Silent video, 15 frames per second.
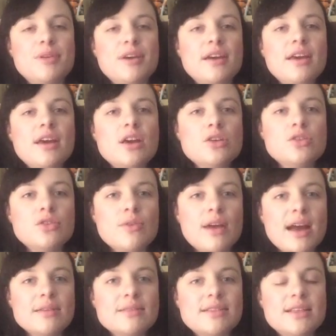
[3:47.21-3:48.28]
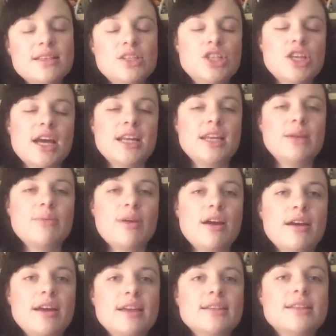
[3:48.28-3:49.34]
but throughout since
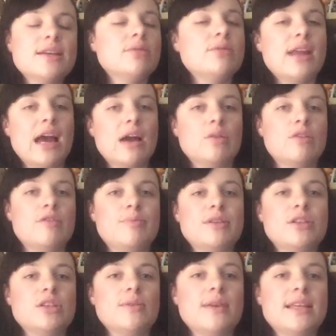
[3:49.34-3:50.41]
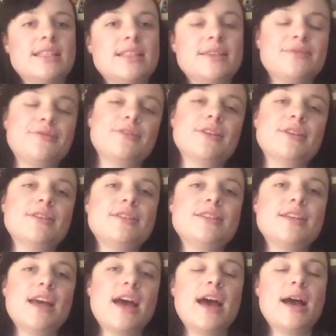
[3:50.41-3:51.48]
January until now we've been doing
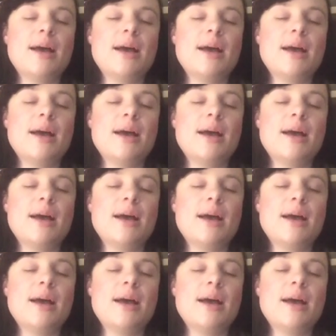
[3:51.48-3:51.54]
different